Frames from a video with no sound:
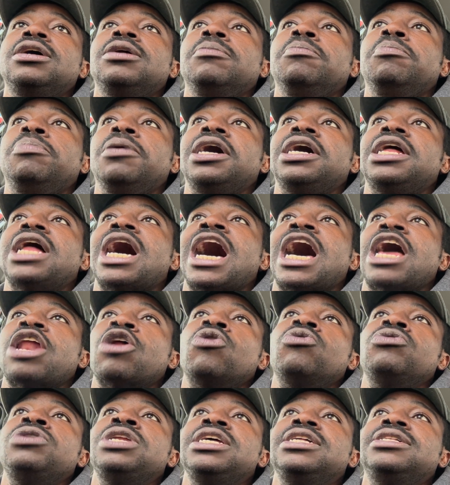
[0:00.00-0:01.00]
But I
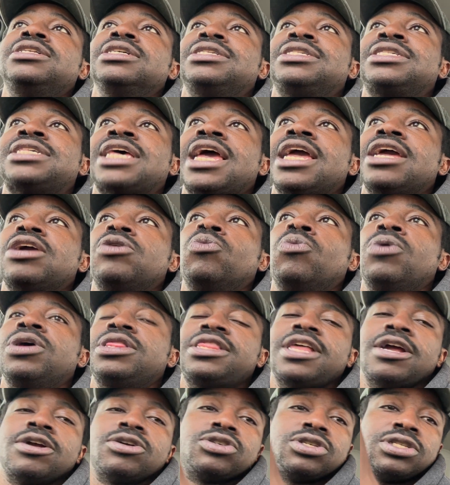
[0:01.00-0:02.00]
don't need to take
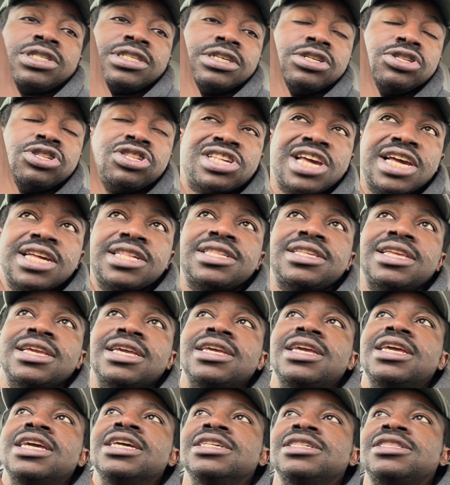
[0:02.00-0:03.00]
what they're
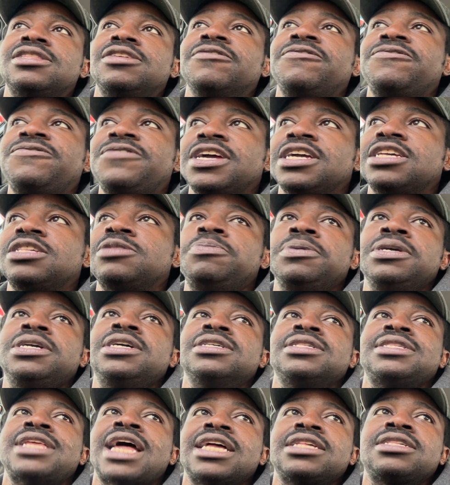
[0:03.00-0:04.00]
suggesting is the fix
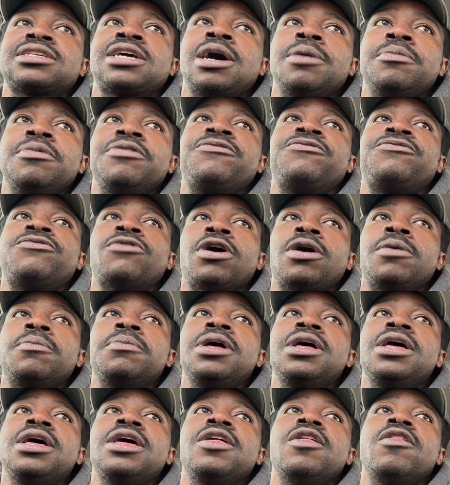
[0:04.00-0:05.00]
because that's coming from
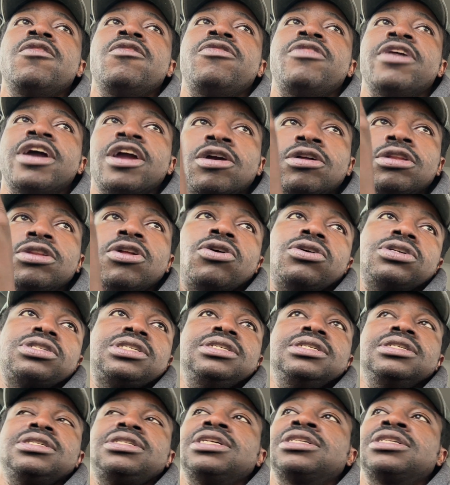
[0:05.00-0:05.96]
their lostness.